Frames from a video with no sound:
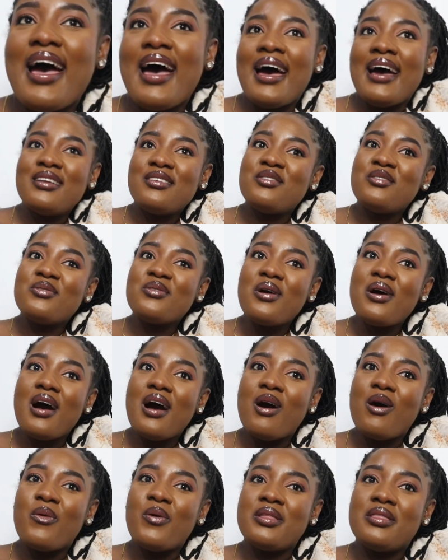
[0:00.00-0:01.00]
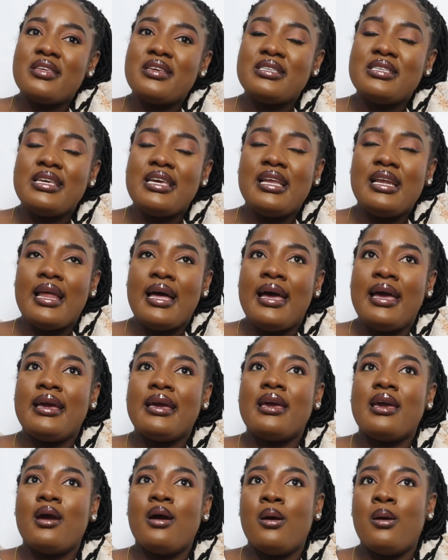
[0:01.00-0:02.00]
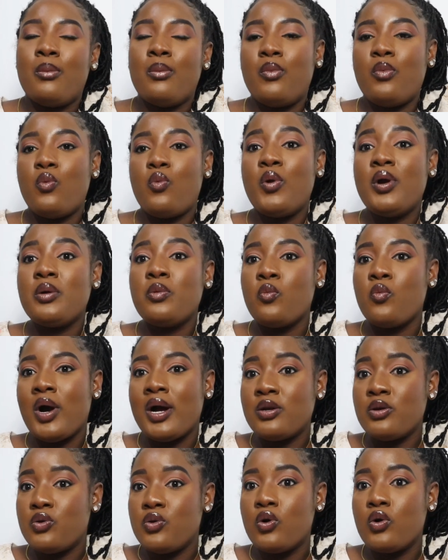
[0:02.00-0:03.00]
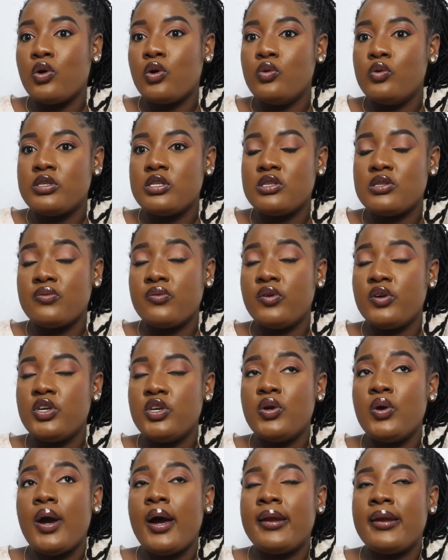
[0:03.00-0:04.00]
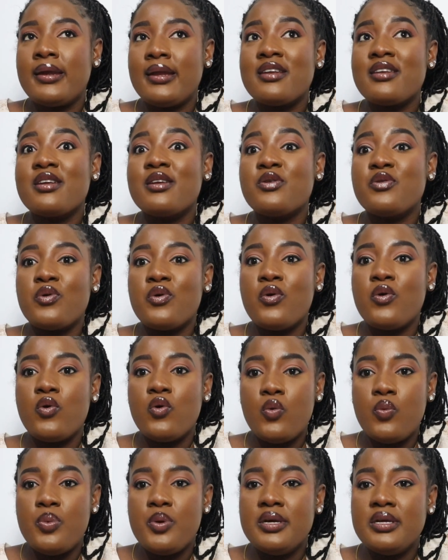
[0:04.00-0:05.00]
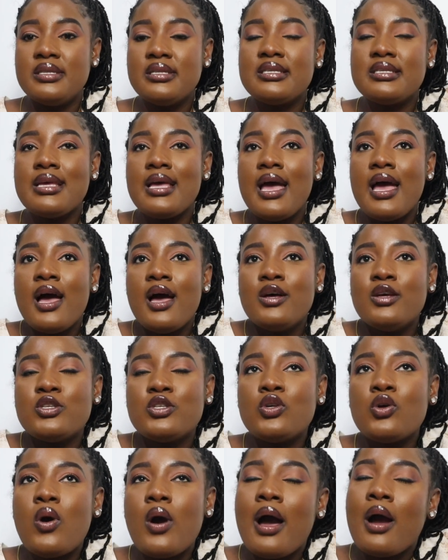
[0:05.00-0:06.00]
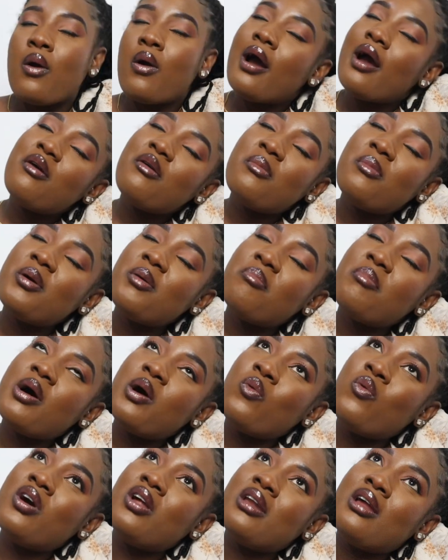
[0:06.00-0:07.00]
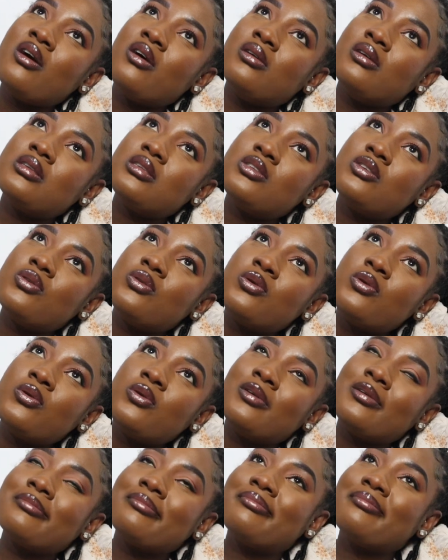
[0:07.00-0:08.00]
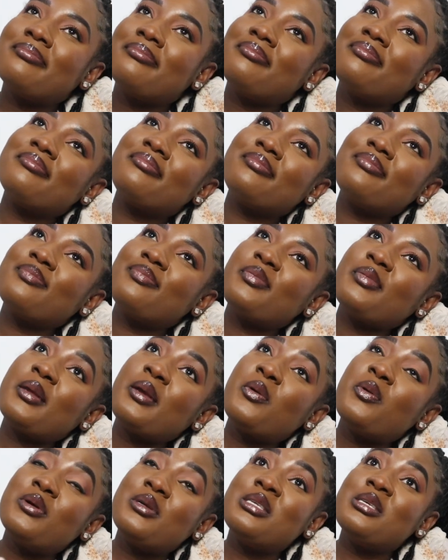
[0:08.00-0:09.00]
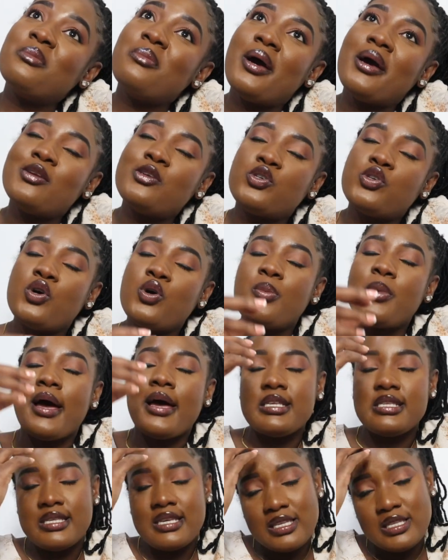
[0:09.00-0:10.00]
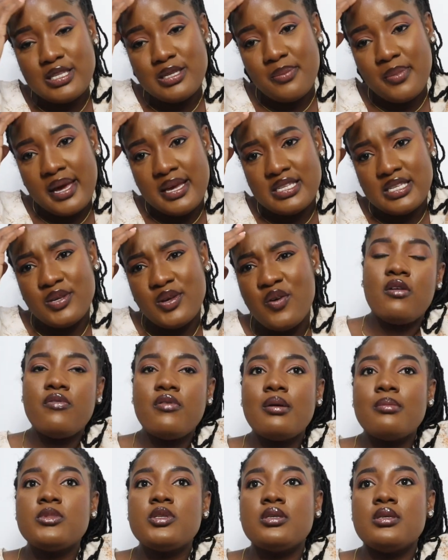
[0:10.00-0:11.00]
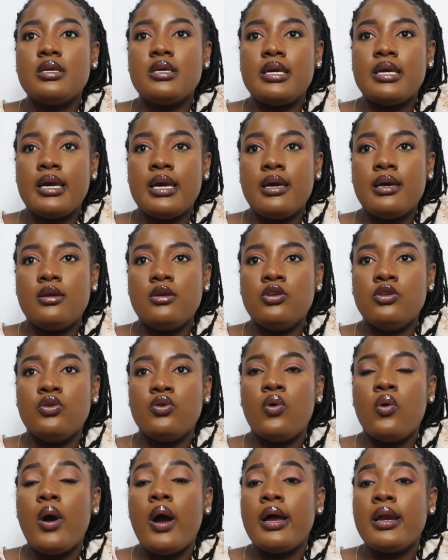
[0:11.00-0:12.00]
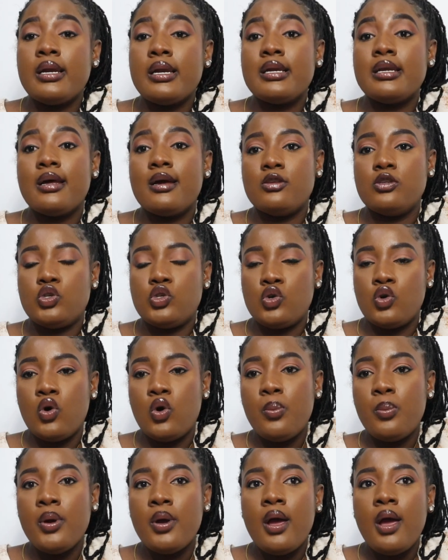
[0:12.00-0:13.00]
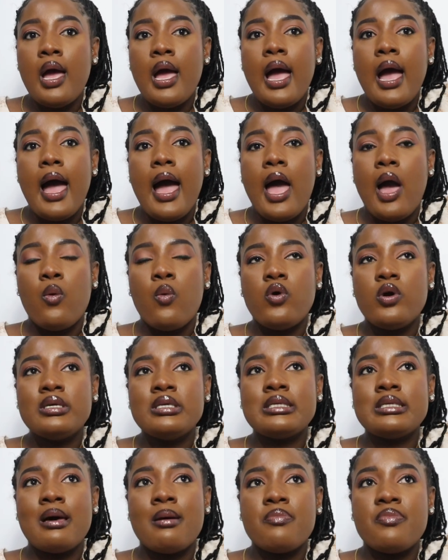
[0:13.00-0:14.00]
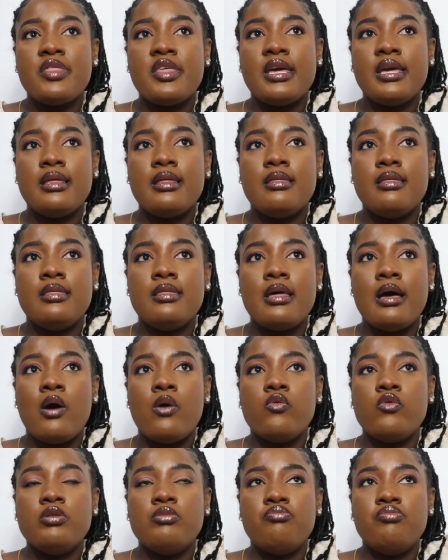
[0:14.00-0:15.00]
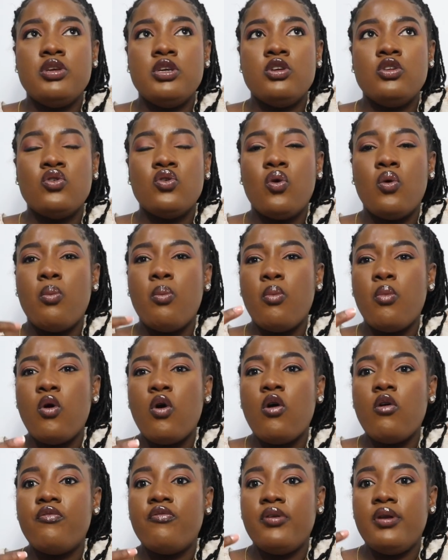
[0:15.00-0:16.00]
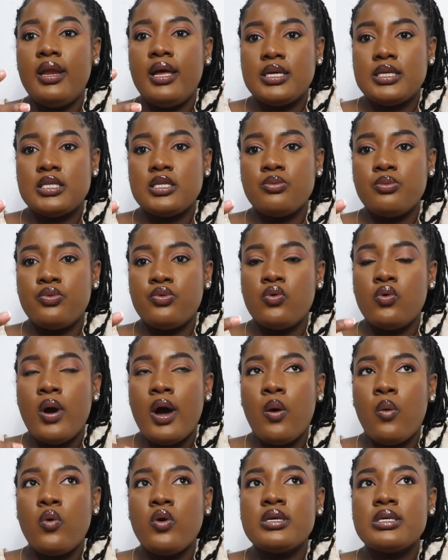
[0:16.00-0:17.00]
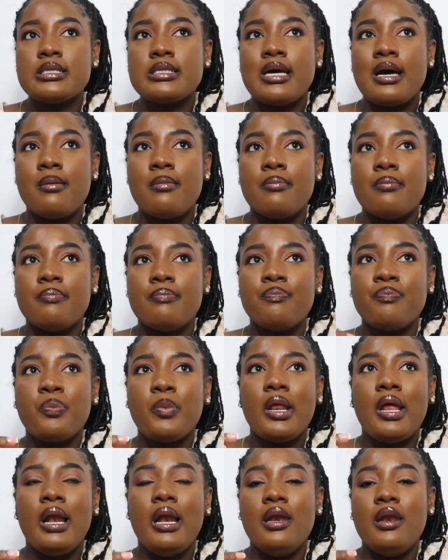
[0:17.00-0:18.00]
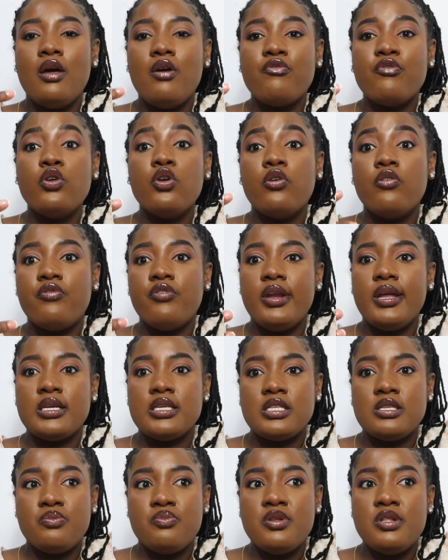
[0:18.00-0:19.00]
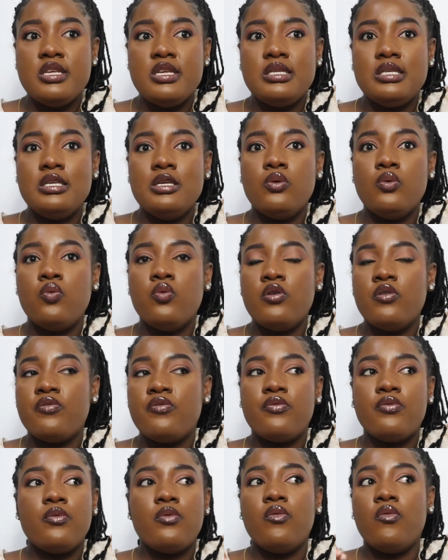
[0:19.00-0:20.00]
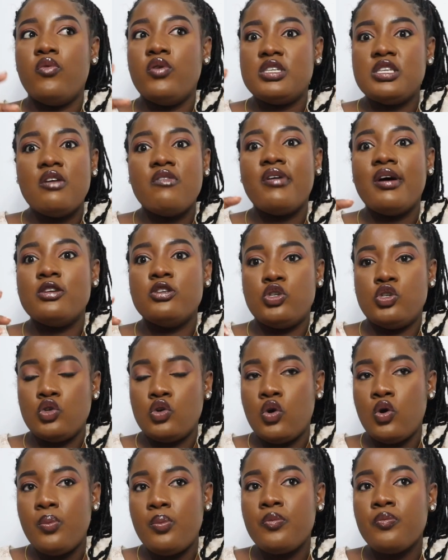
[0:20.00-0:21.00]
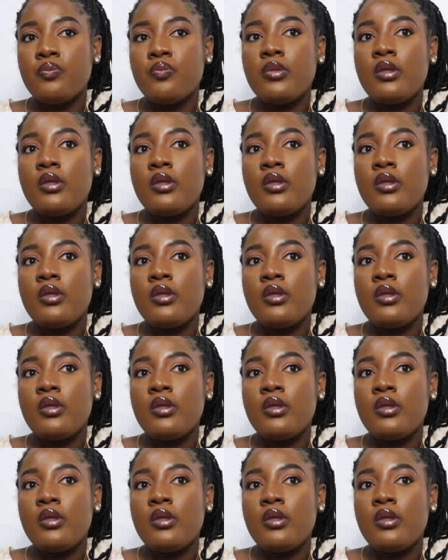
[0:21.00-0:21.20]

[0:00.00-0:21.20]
And you know how when they say, like, when one door closes for you, another door opens? So I quite remember when I was, you know, quitting my job, I said to myself, if I'm to get, you know, another job, I want something that would be, you know, more flexible. I want some level of flexibility with whichever job